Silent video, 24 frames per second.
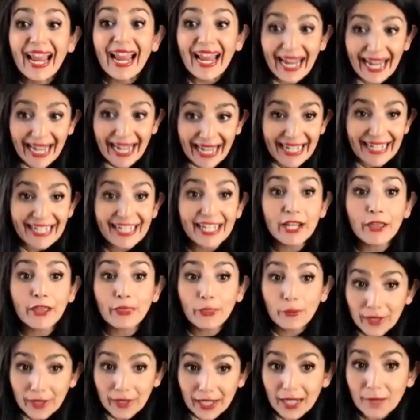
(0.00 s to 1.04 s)

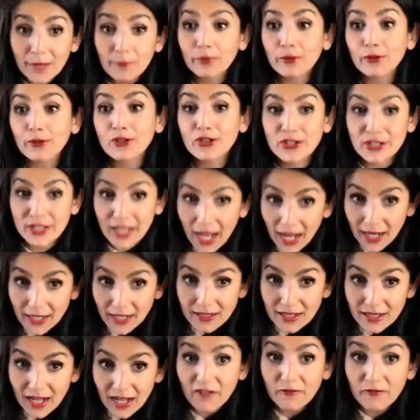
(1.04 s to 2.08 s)

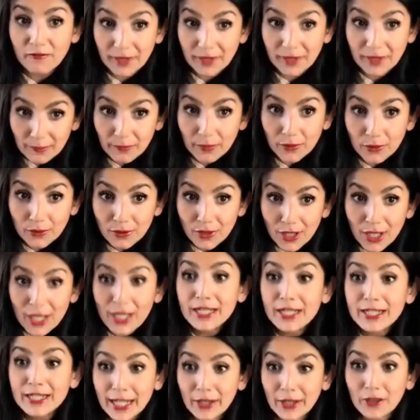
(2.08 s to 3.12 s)
83% of people
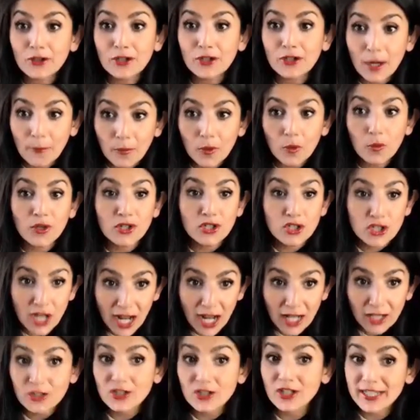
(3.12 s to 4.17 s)
say their number one
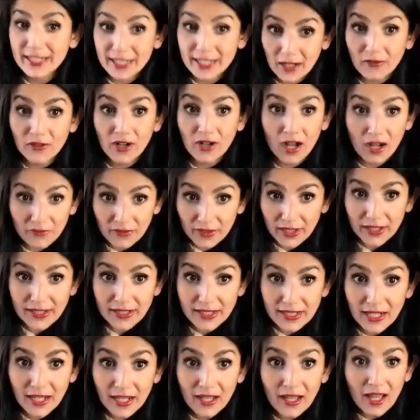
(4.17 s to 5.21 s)
challenge is
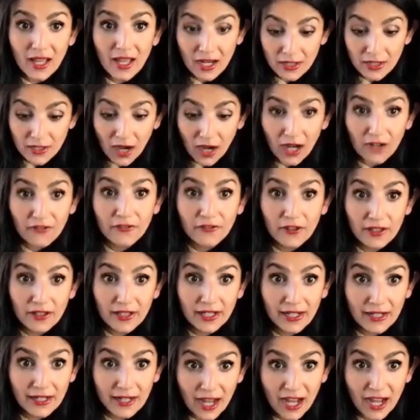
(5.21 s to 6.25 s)
self-confidence. Not
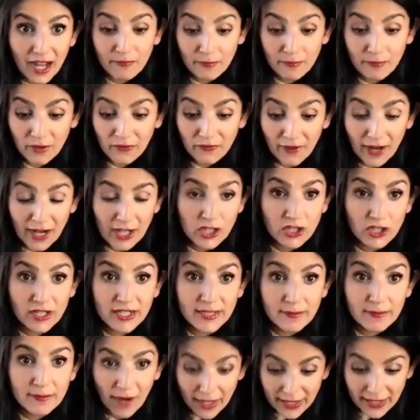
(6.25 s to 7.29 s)
feeling enough,
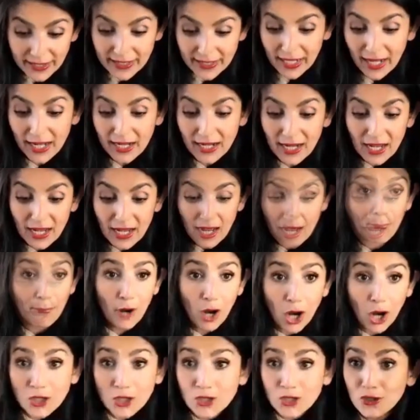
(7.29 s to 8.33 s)
perfectionist mindset,
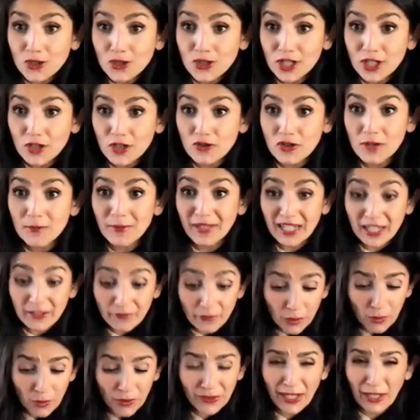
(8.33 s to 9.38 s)
imposter syndrome.
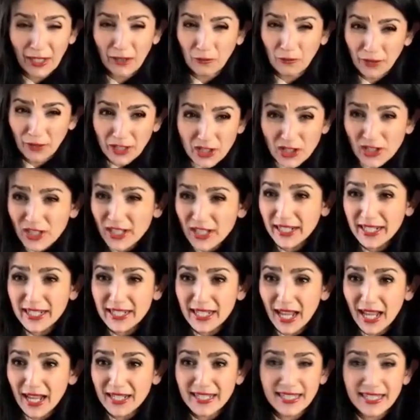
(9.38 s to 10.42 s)
Even when they reach
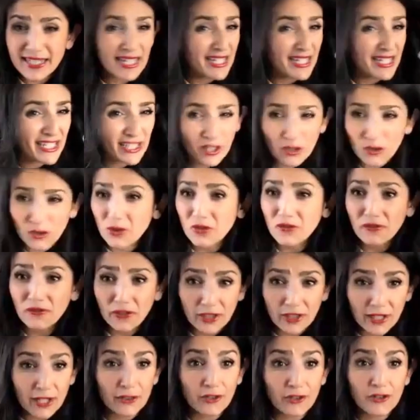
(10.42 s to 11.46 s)
success, they still don't feel
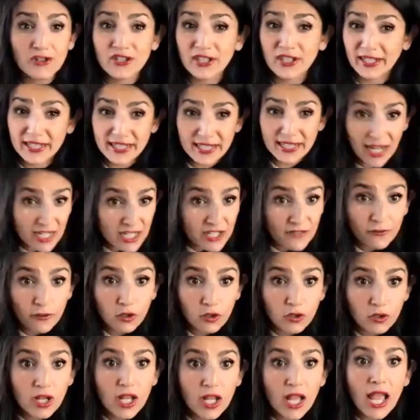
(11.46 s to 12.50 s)
like they're
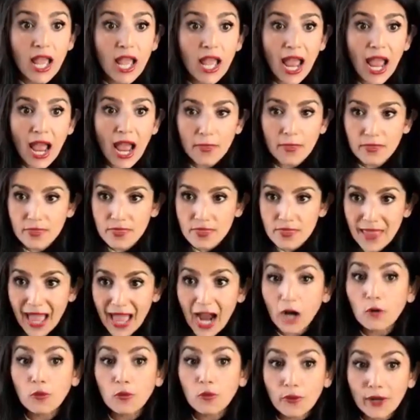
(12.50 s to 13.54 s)
successful. And
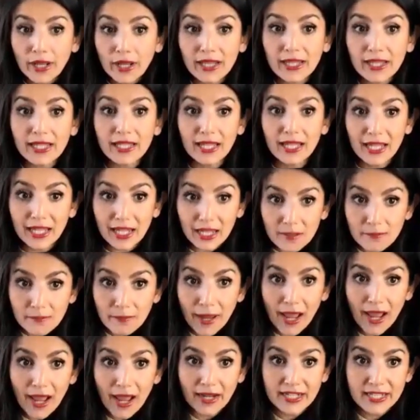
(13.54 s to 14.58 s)
that really
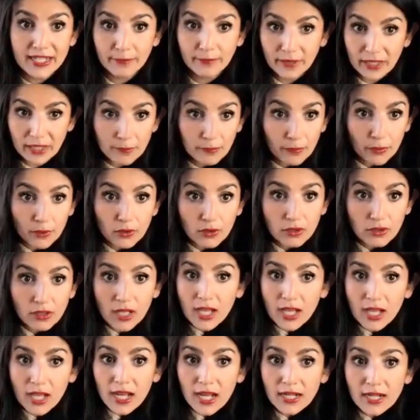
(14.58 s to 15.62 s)
impacts people,
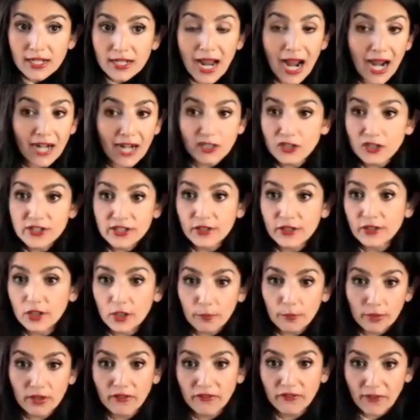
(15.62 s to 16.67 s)
not just in
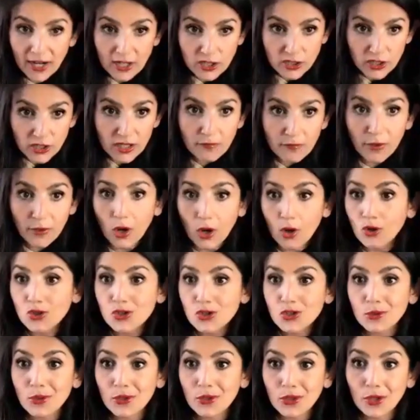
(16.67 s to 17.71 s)
their profession, but
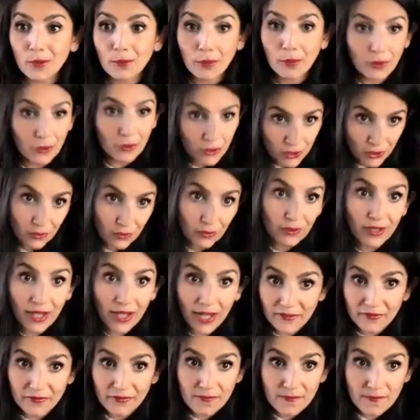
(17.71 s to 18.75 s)
also in their personal
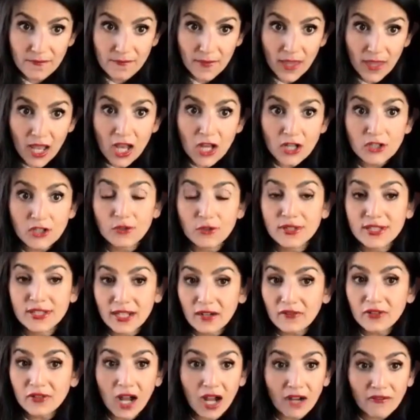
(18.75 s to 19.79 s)
life. So
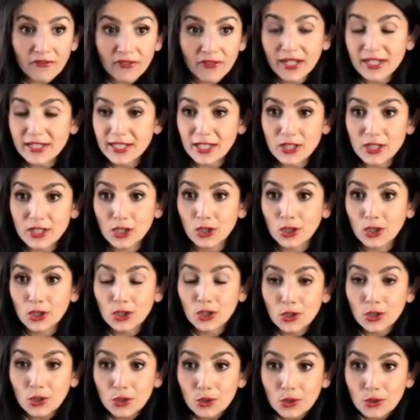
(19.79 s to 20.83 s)
self-confidence is a
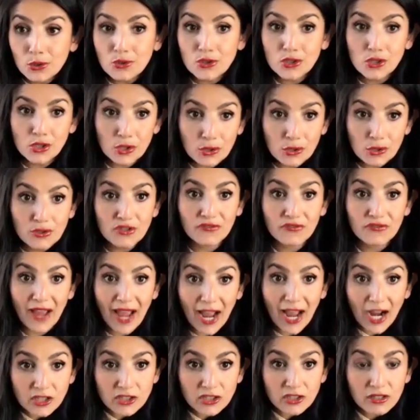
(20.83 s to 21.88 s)
huge, huge
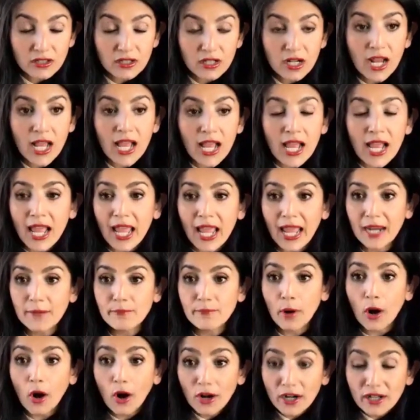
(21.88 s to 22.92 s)
factor.
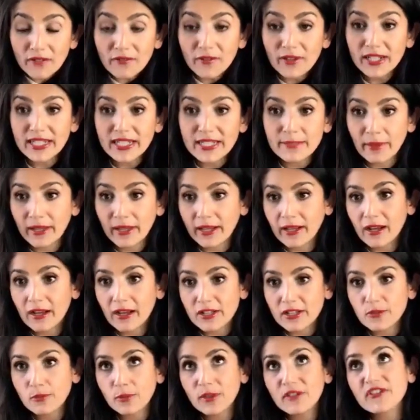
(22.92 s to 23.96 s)
And part of it is
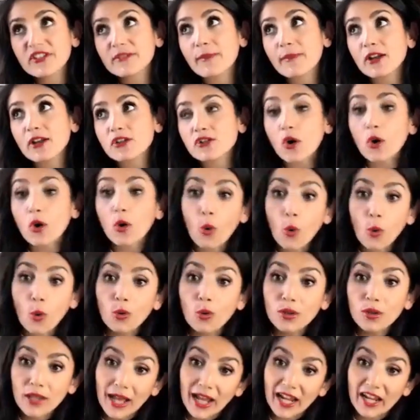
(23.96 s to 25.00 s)
because we've spent our
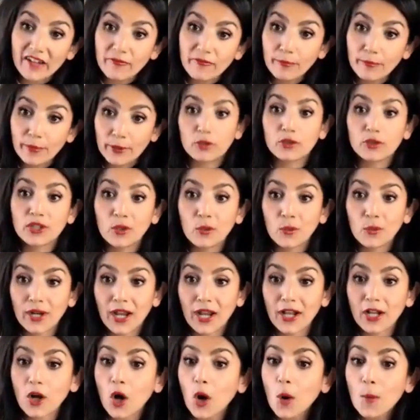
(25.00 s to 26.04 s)
whole life building what
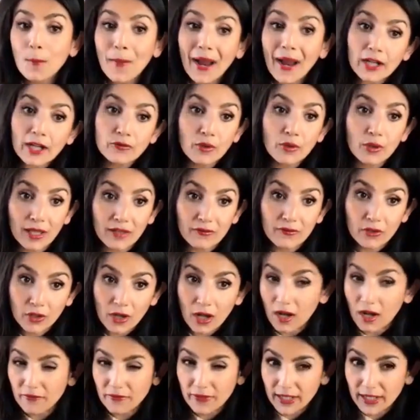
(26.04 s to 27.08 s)
I call micro-level
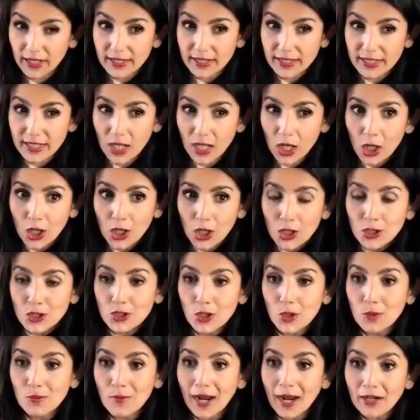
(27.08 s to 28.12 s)
confidence.
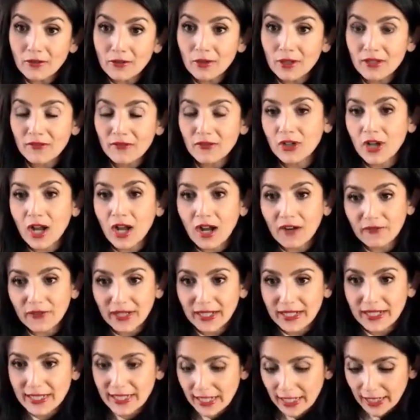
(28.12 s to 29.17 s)
So micro-level
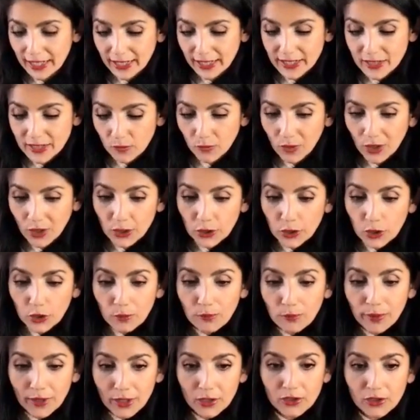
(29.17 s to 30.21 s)
confidence is when
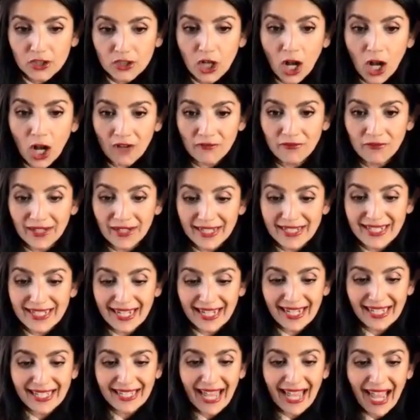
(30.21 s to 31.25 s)
you build confidence
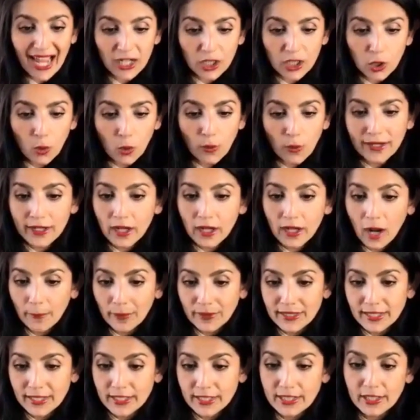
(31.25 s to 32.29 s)
in a category,
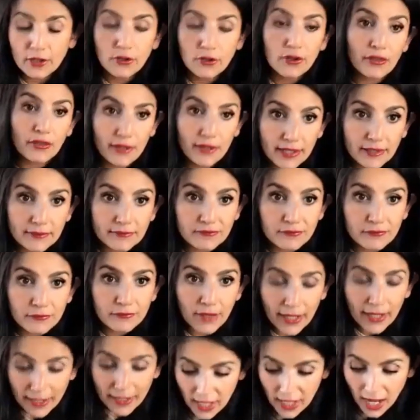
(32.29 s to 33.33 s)
competency, or thing,
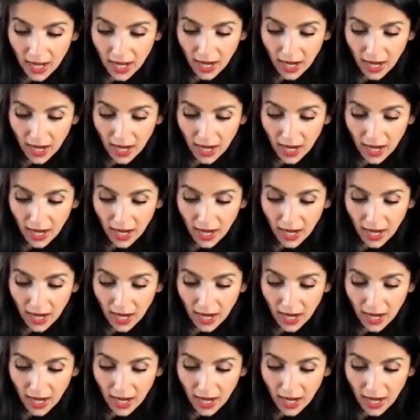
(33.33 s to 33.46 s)
right?